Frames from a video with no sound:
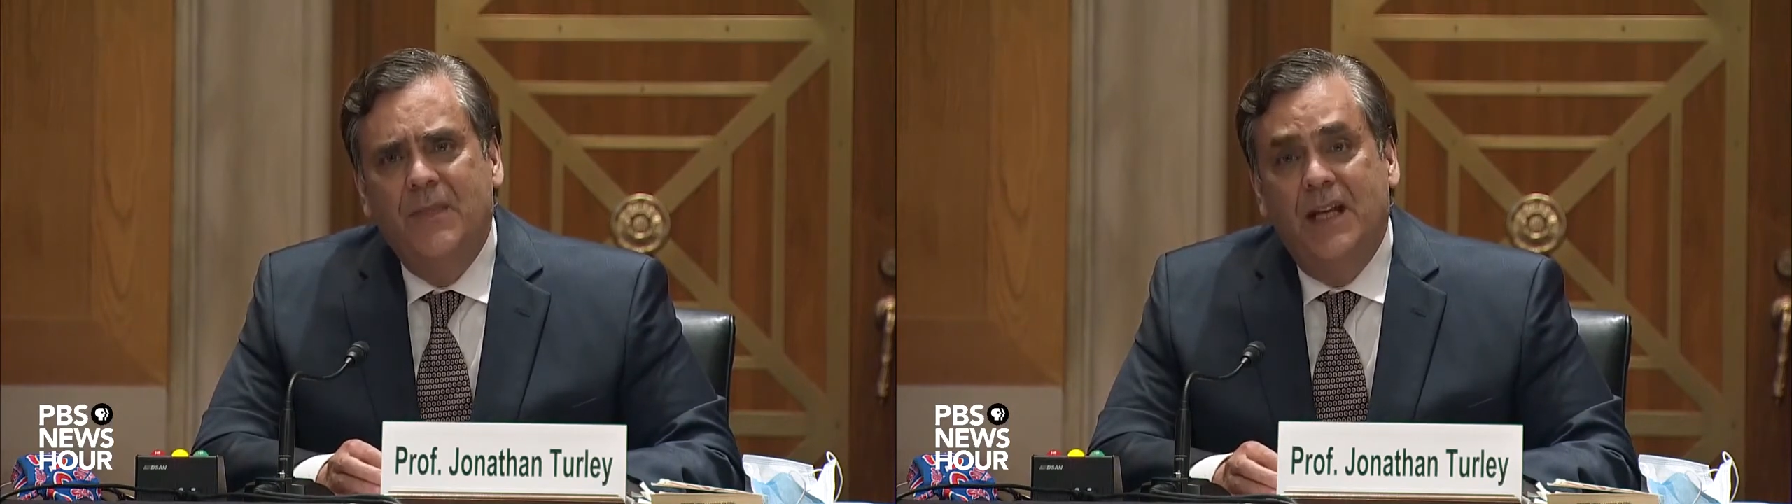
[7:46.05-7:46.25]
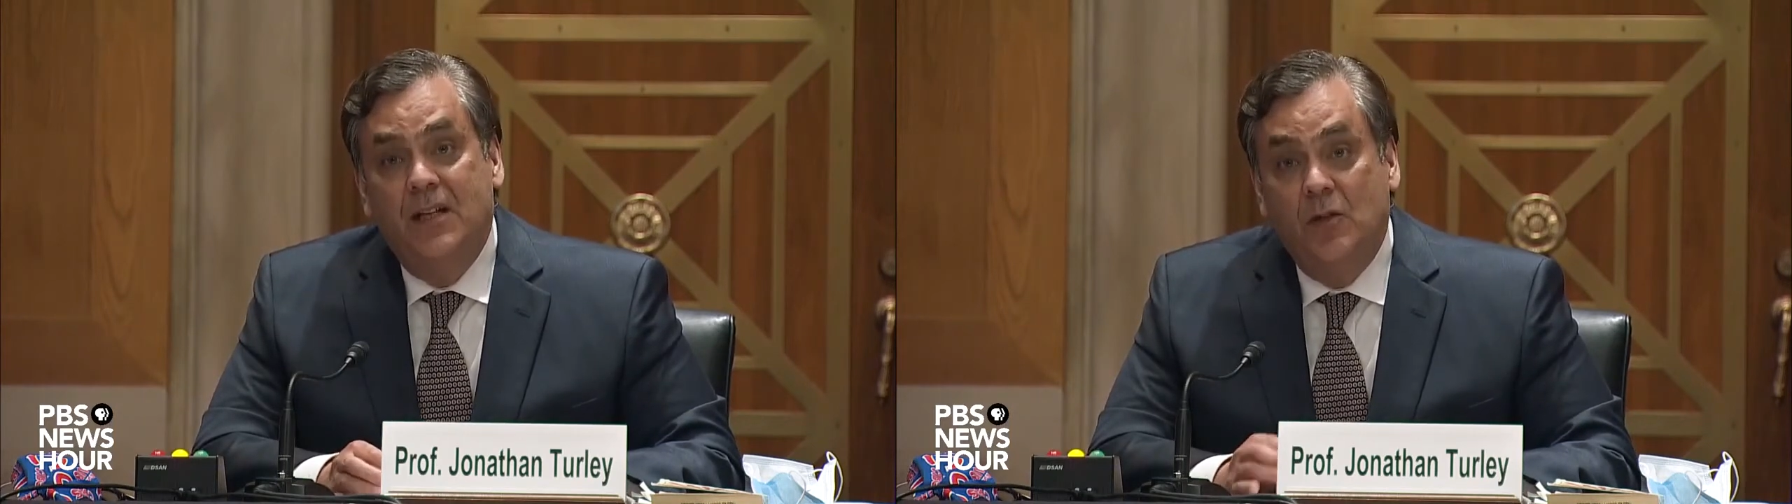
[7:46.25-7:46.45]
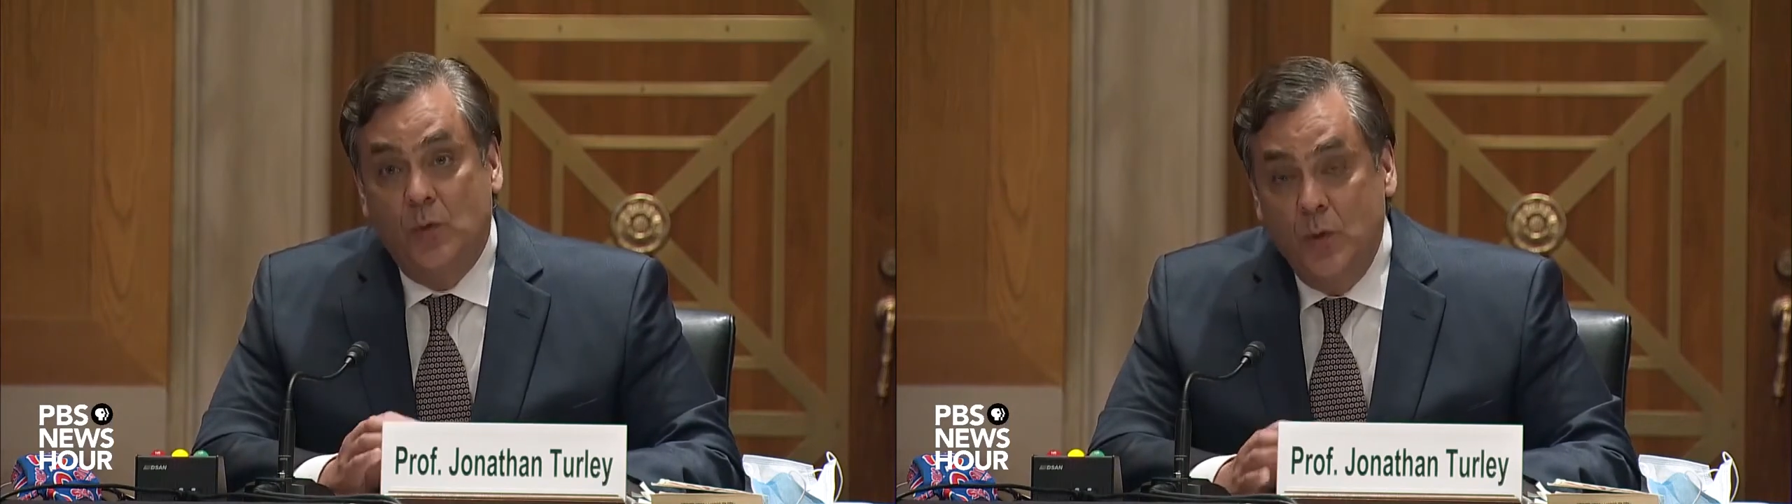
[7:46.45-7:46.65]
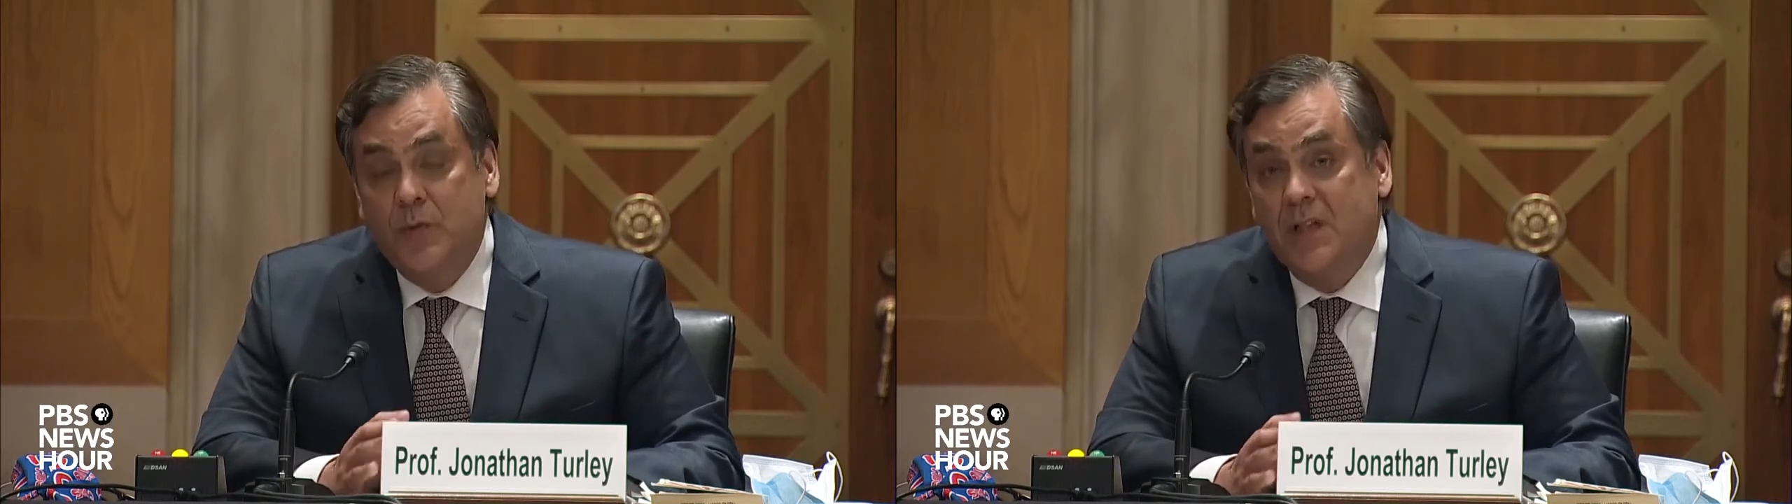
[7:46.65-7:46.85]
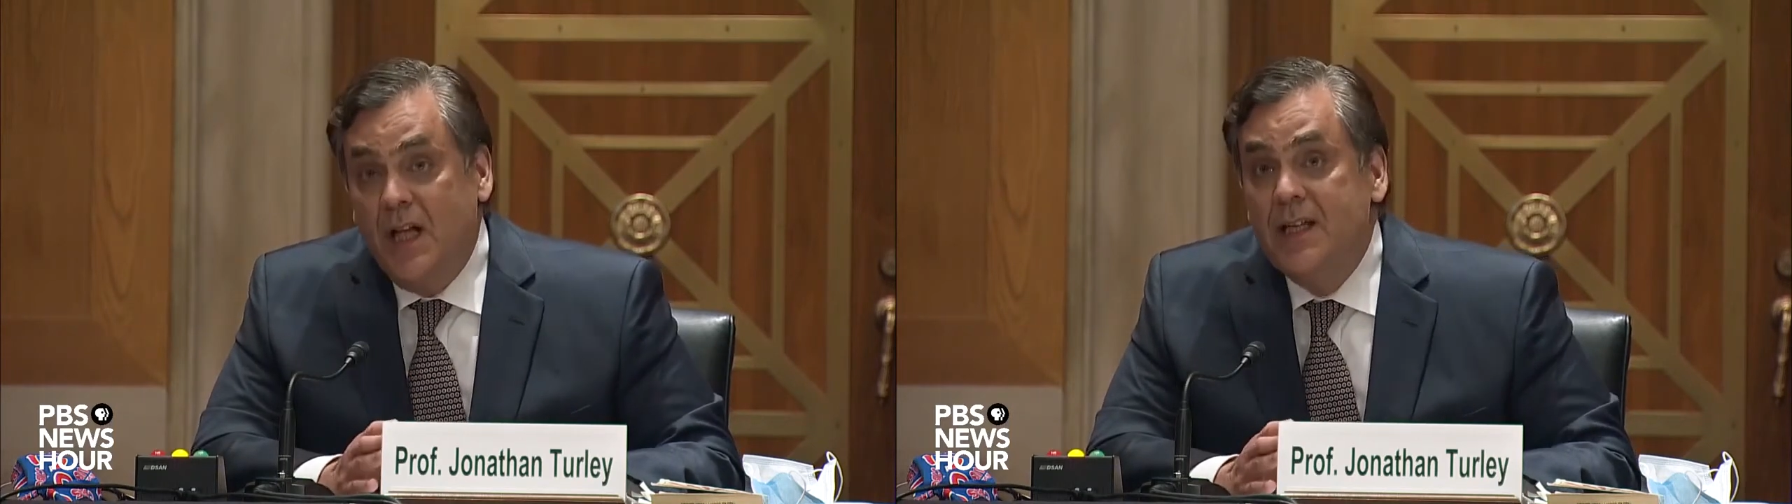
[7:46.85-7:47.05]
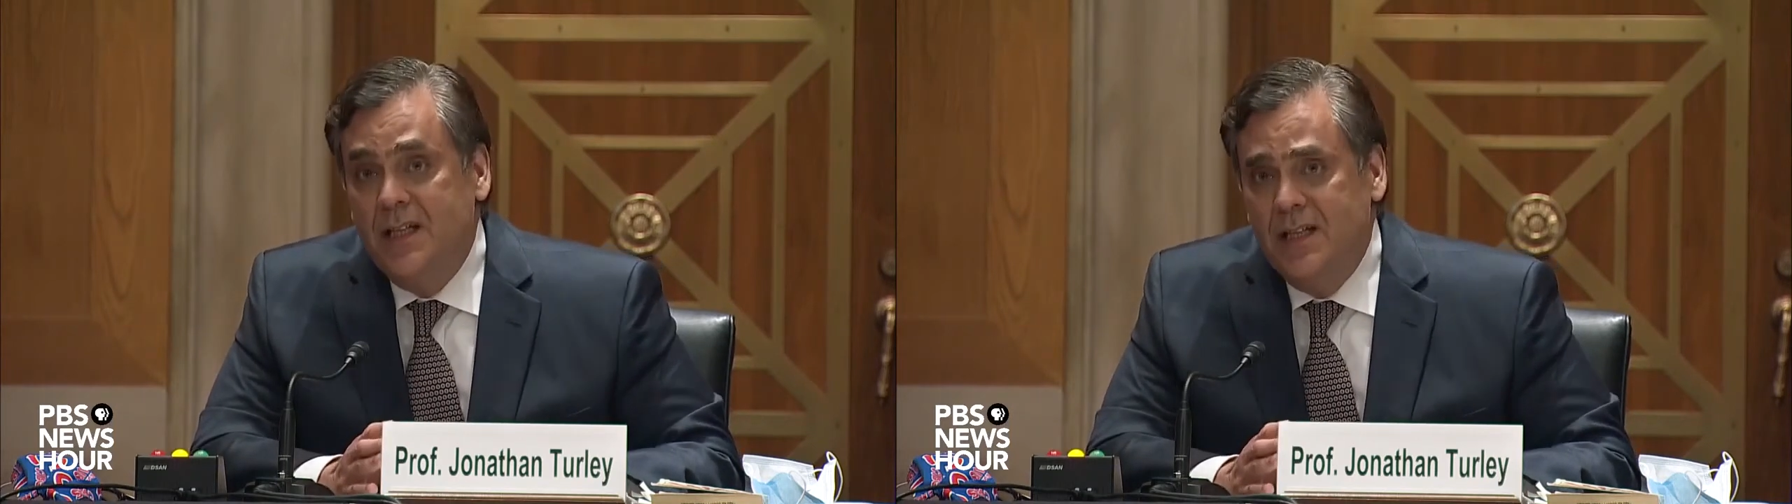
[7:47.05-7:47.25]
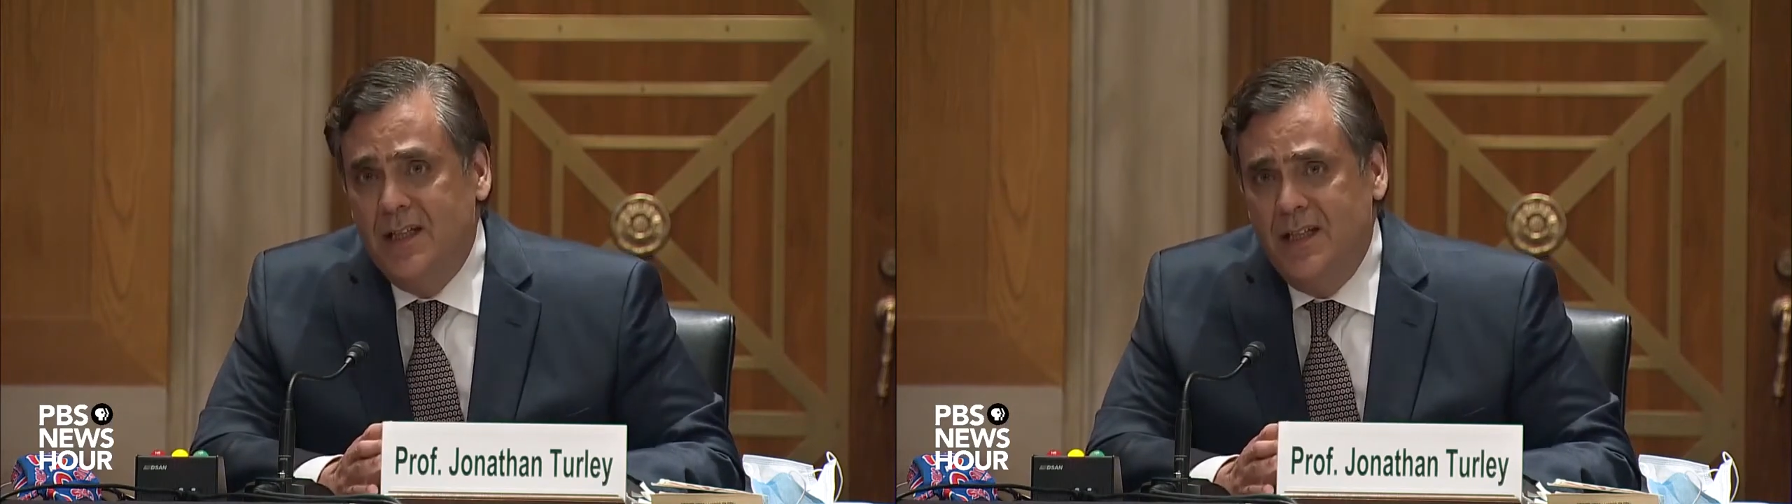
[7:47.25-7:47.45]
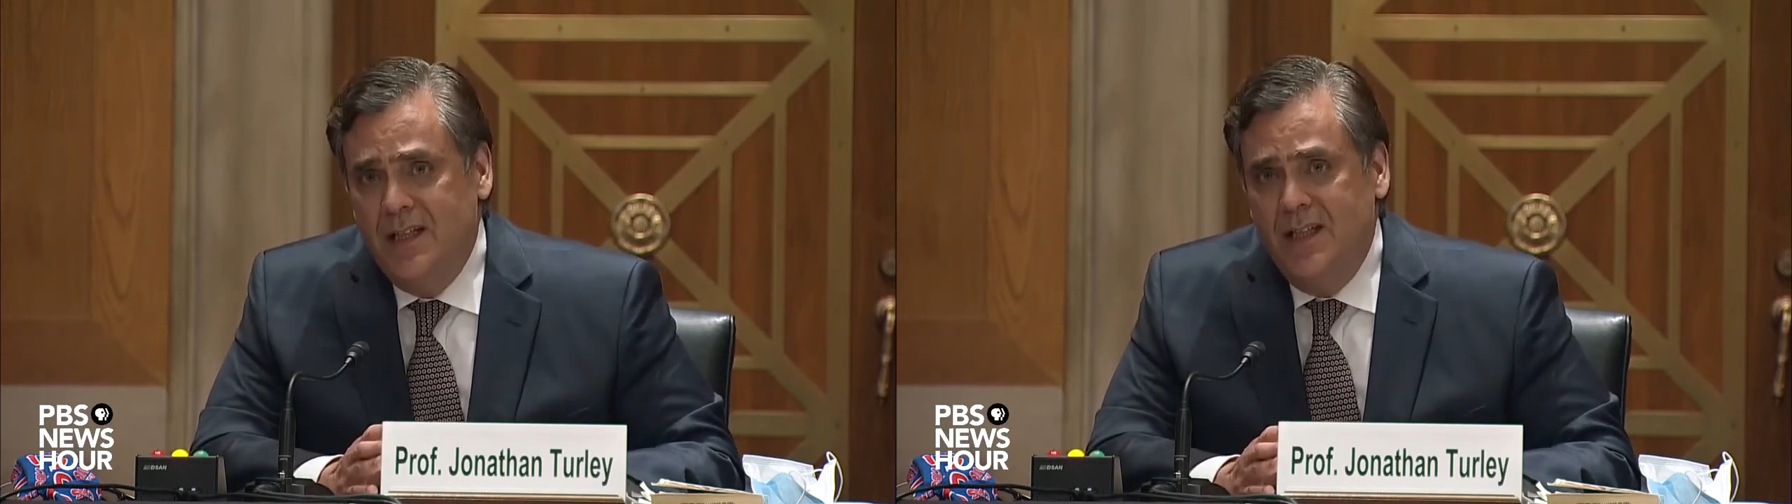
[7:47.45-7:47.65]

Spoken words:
and groups like it